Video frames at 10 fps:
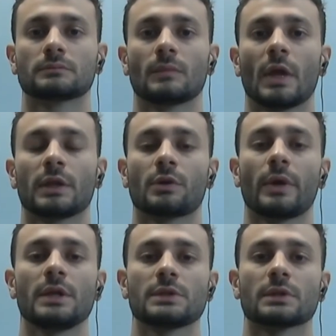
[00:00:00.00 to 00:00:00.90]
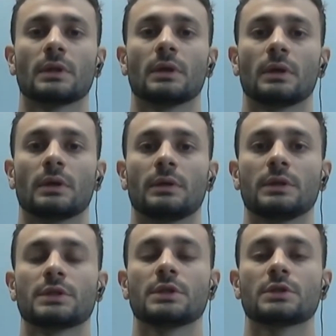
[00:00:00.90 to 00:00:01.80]
and creates the
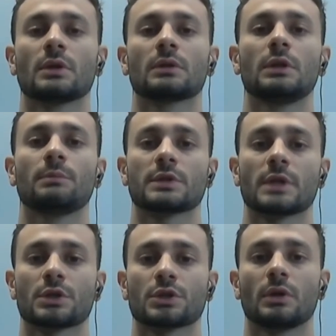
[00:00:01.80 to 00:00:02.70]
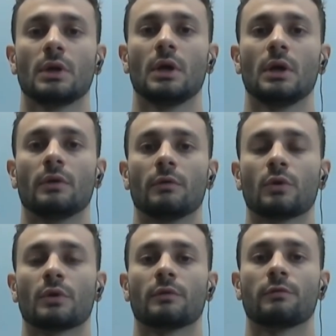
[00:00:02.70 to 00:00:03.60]
sys.lib section
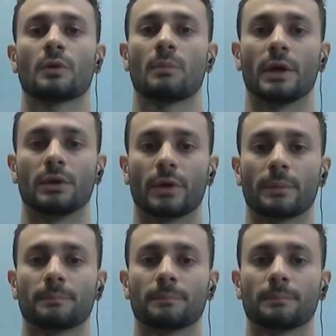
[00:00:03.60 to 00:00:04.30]
for binary.